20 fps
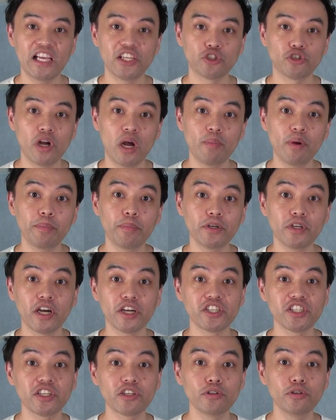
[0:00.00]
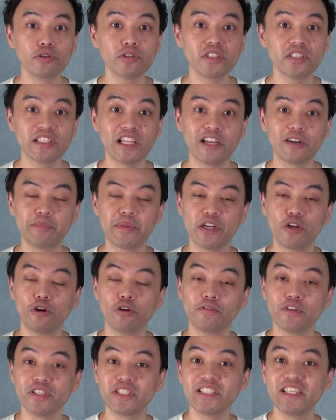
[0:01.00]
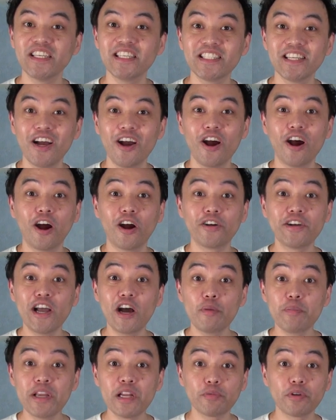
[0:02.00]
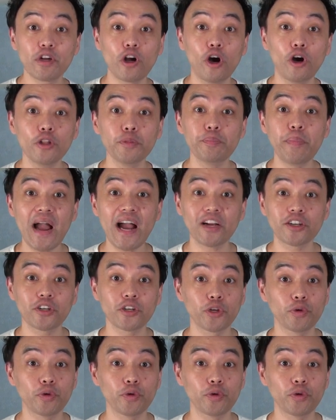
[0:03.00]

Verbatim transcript: as drama production crews that have been overseas are now being recalled back to